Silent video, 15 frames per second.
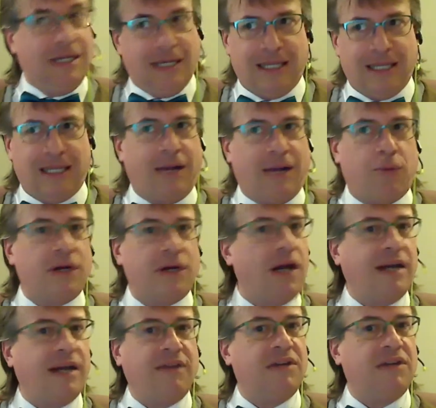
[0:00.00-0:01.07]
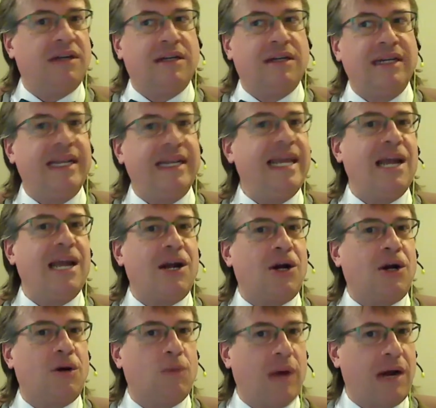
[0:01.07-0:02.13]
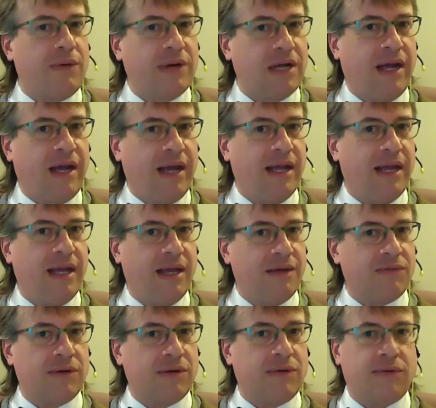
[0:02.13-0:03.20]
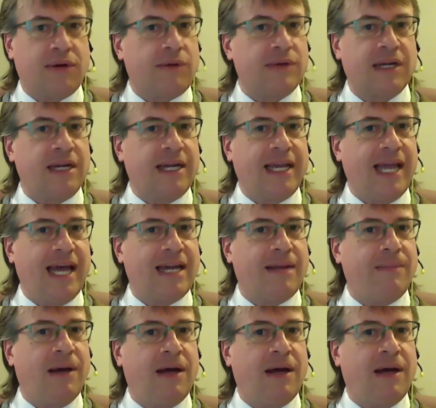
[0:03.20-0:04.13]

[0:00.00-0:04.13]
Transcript: Like, we're not even near where we're gonna get